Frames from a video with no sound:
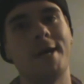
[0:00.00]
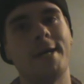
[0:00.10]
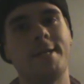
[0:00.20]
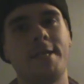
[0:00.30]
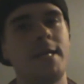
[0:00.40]

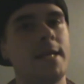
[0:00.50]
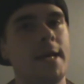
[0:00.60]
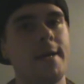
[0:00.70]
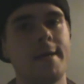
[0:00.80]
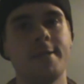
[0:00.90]

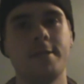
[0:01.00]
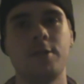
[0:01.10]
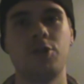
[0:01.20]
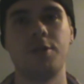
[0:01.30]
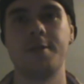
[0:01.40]
TNA, because
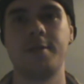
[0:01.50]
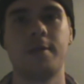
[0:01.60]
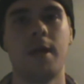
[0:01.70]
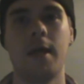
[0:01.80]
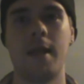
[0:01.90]
it's
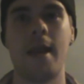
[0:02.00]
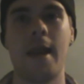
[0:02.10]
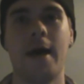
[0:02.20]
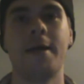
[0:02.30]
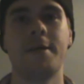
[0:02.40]
just
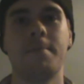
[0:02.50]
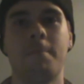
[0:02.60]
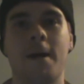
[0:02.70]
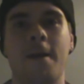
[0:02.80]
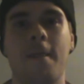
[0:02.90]
not
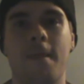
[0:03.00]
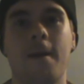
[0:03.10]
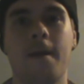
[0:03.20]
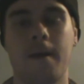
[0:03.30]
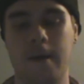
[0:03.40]
my
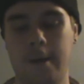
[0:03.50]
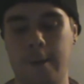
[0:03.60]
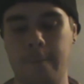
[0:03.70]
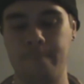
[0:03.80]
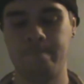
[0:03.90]
thing.
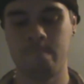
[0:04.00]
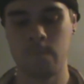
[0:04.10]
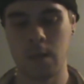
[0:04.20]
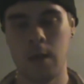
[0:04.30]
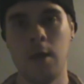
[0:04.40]

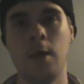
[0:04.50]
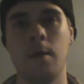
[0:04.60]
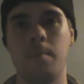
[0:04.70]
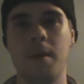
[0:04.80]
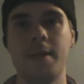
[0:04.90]

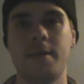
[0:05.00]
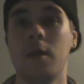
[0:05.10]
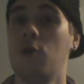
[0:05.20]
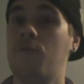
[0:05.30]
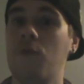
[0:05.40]
But
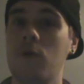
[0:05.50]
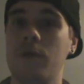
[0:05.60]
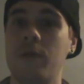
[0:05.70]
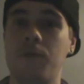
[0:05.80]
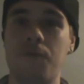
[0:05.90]

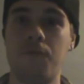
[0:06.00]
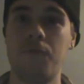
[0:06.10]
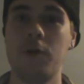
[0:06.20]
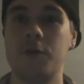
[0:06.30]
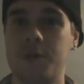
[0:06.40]
for the
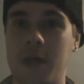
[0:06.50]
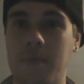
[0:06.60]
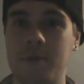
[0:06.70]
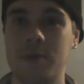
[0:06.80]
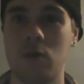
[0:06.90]
first
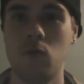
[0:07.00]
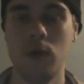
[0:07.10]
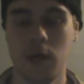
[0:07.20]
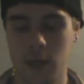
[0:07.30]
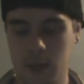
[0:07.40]
episode,